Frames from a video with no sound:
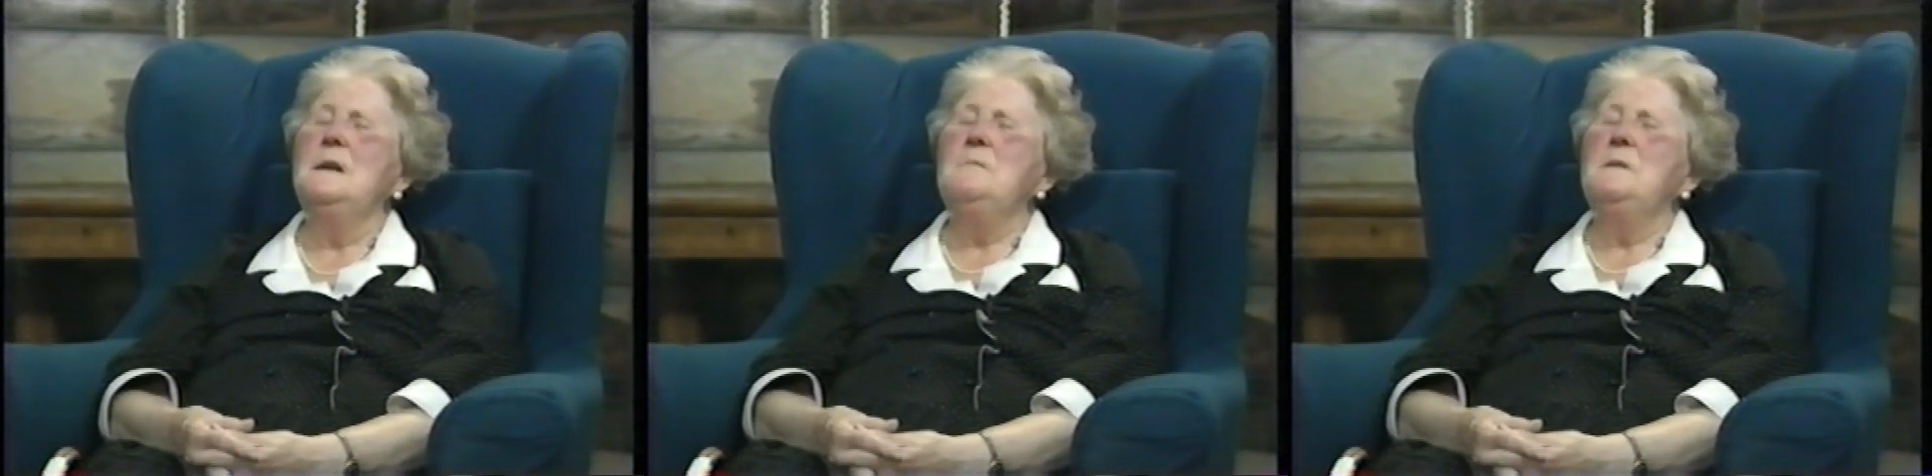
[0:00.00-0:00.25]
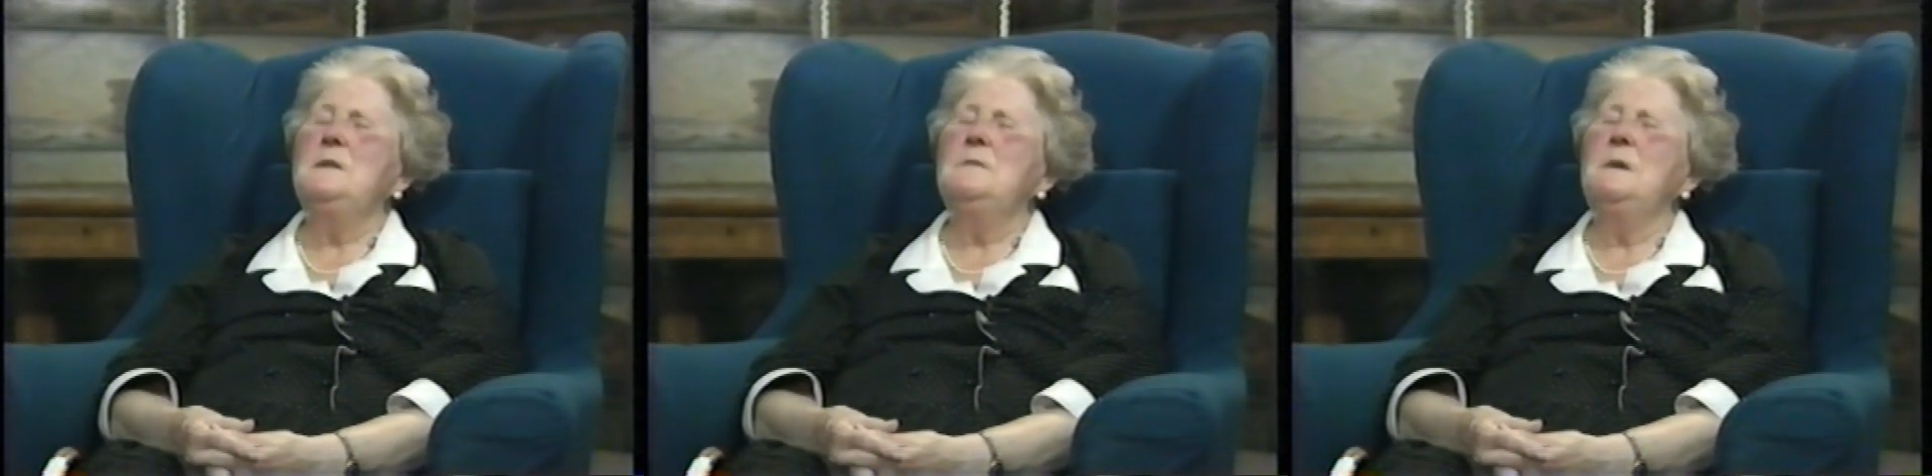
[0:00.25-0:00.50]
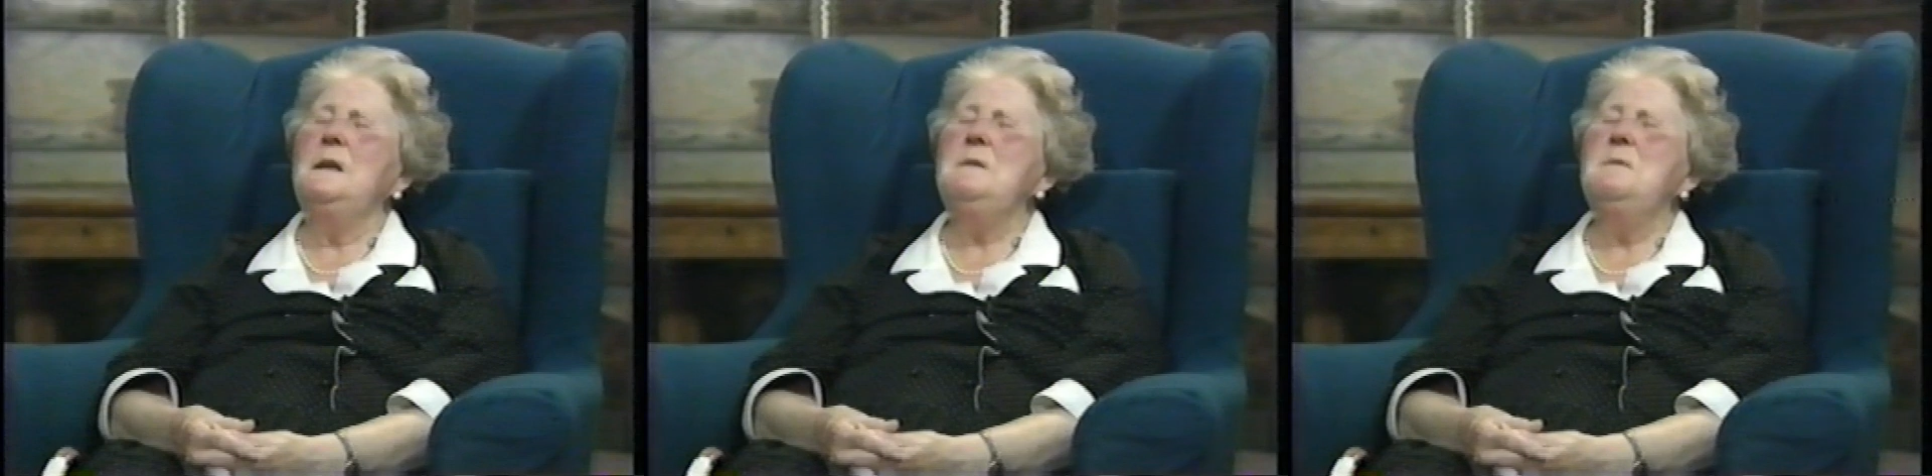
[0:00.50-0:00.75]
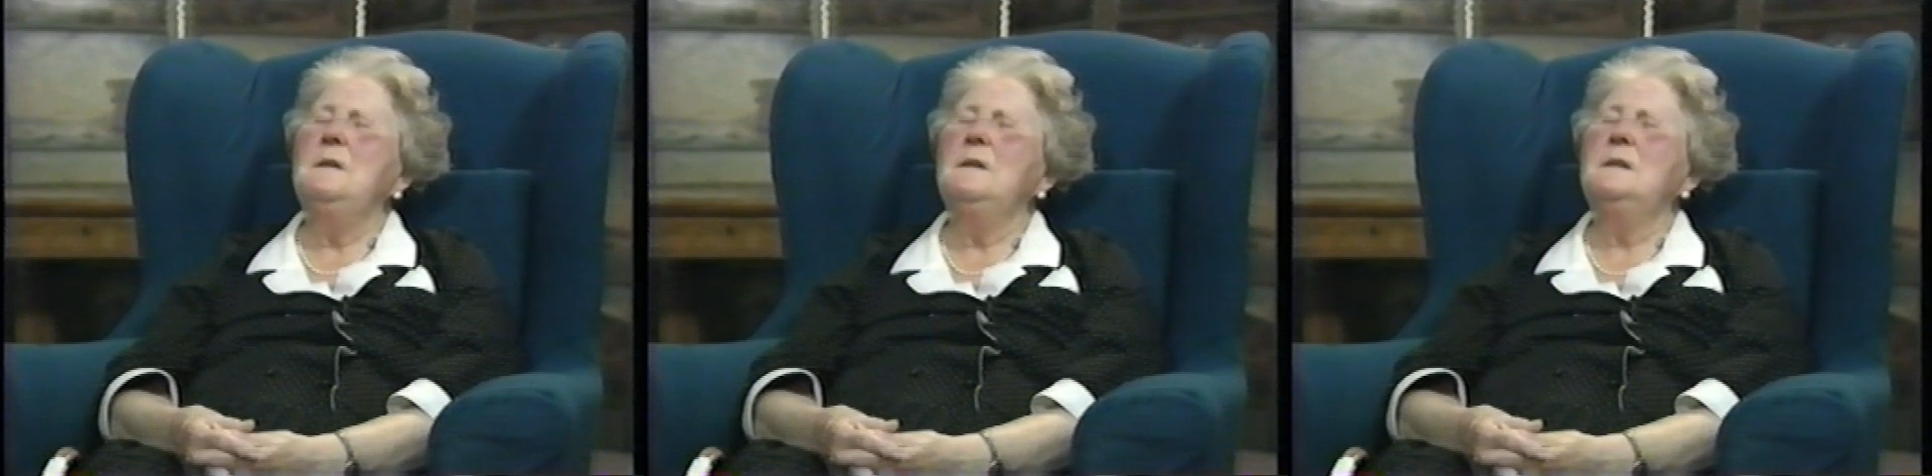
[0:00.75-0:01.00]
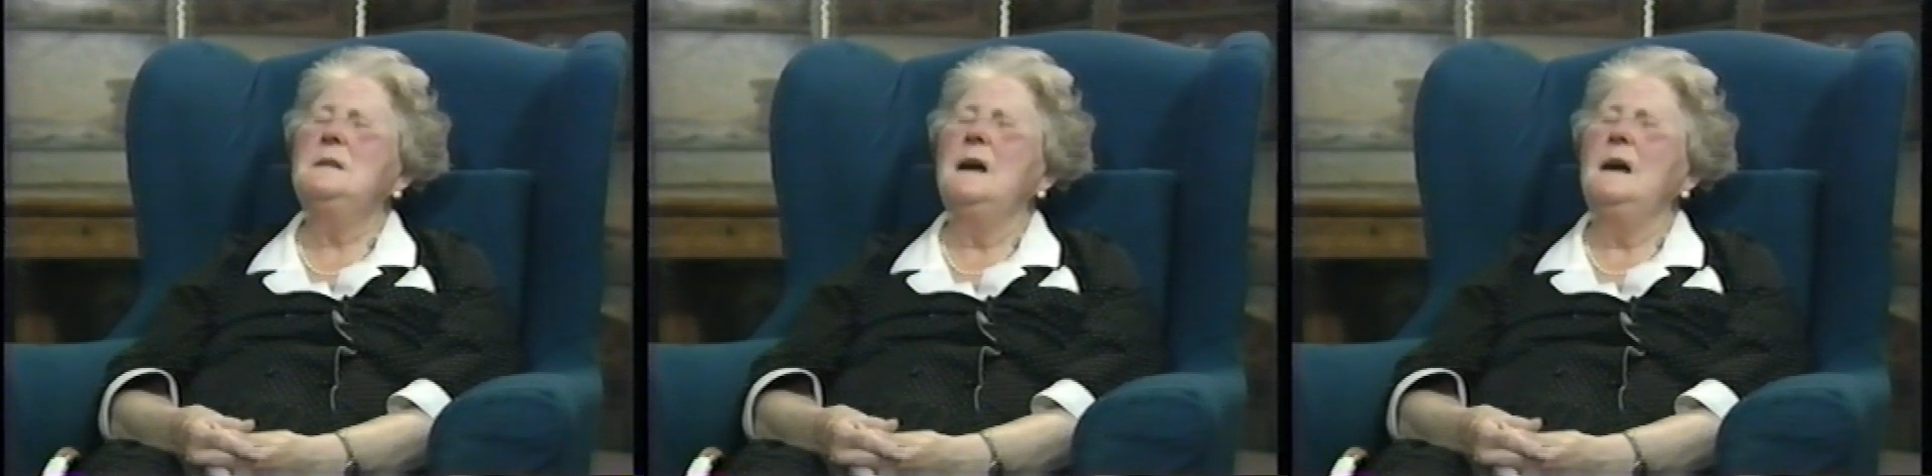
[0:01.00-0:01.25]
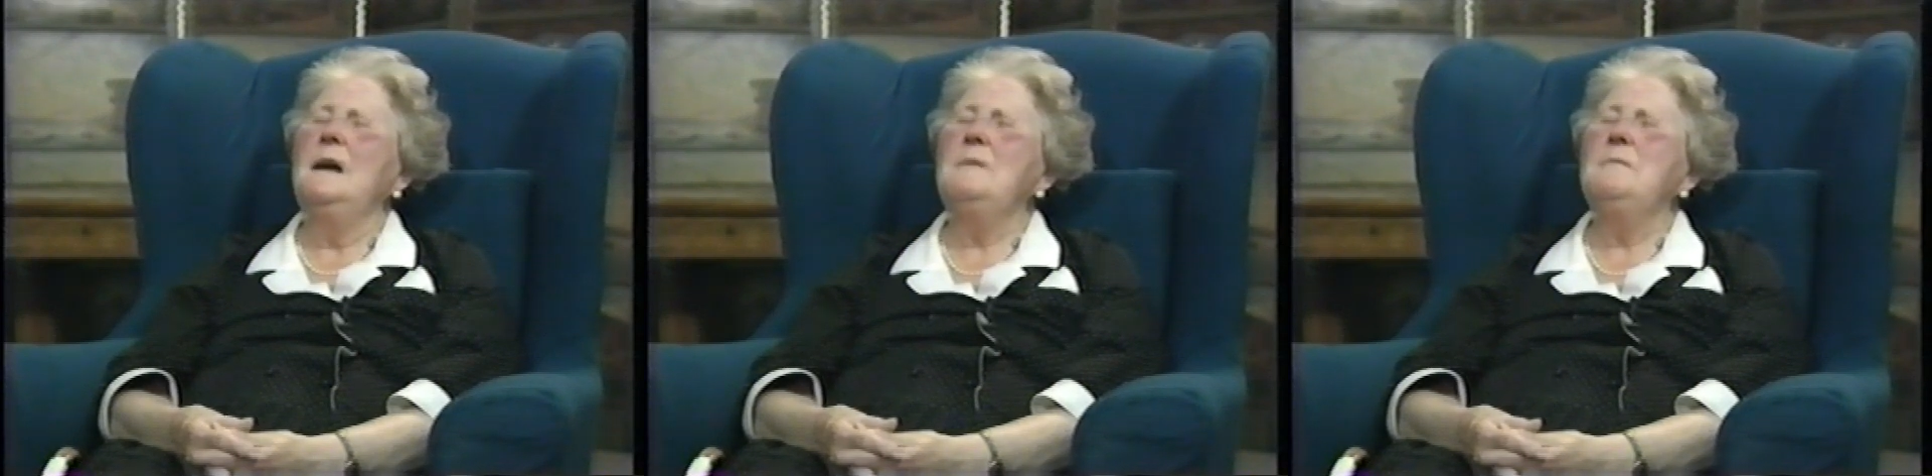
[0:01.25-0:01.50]
between the
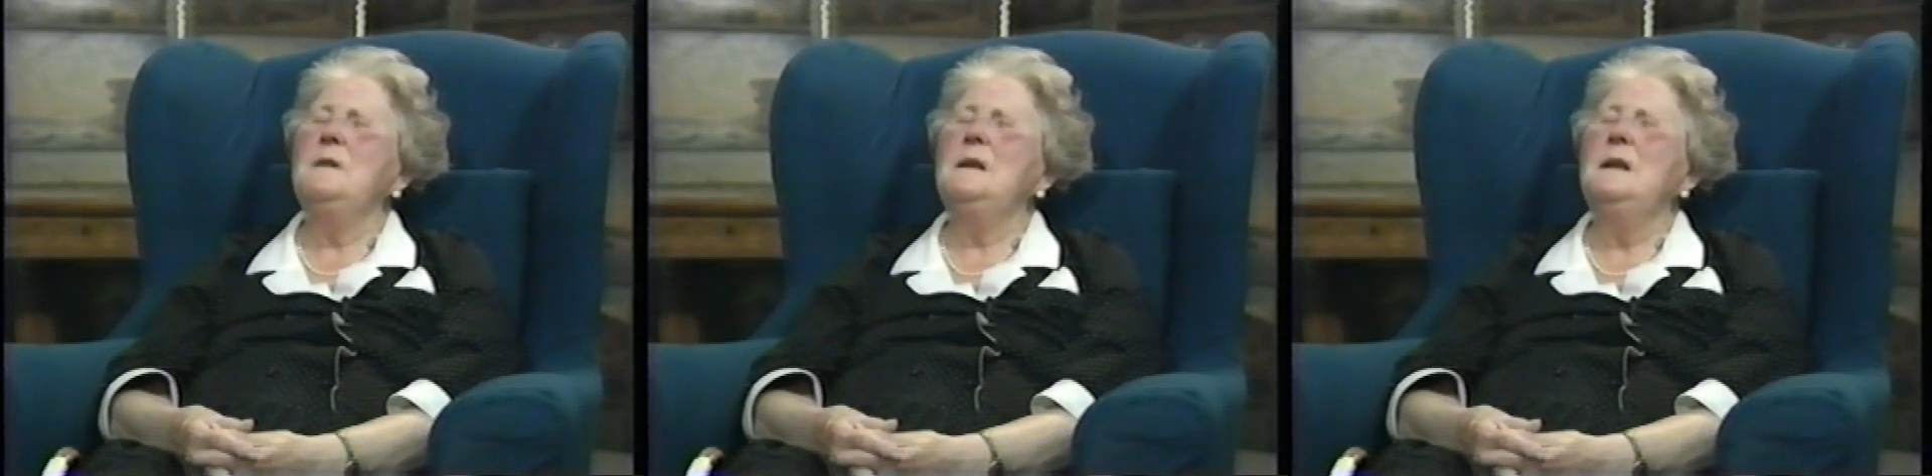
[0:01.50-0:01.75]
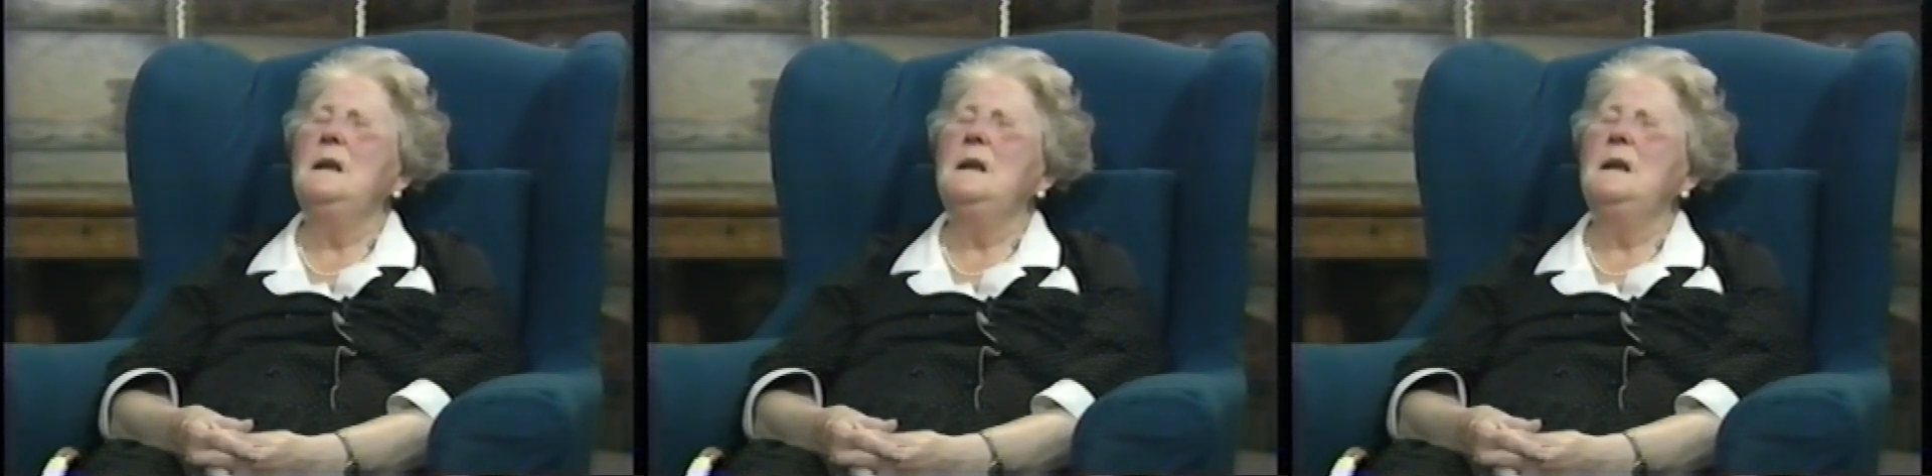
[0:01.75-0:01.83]
time when